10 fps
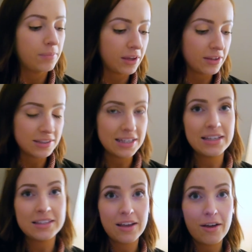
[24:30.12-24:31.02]
because
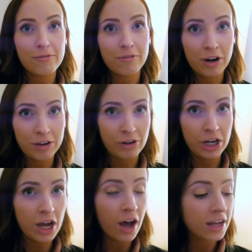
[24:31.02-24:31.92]
he's very,
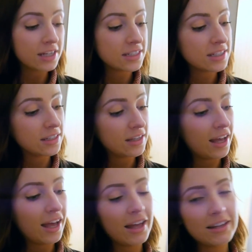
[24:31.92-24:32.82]
very kind.
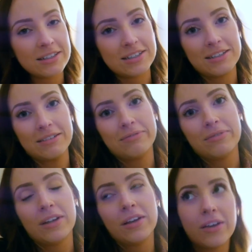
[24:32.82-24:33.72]
And
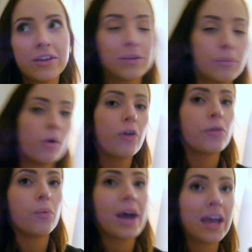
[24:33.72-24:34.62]
on
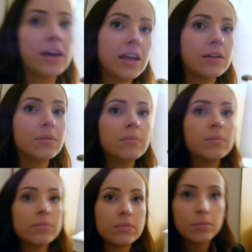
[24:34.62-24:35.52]
the way in,
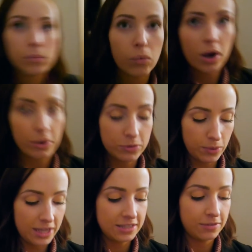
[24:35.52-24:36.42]
while I
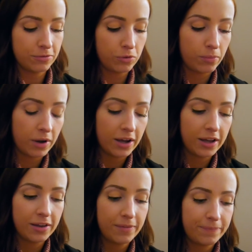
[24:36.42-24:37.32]
was waiting for
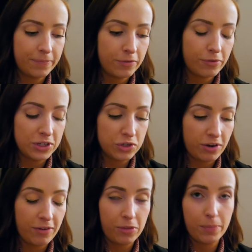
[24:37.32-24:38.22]
my friend to
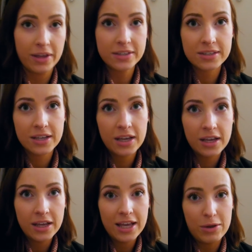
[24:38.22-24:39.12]
arrive on the bus,
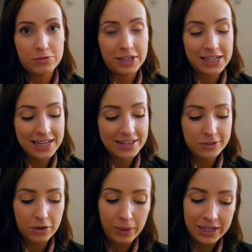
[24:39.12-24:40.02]
it was running late,
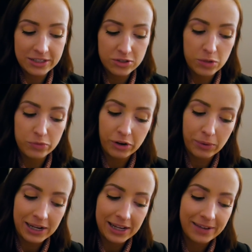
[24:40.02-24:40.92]
so I went into Superdrug
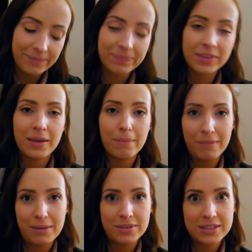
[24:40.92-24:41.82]
quickly.
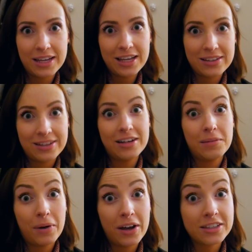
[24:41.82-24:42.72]
Big mistake, so I ended
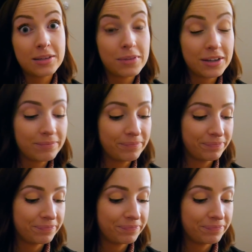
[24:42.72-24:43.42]
up buying something.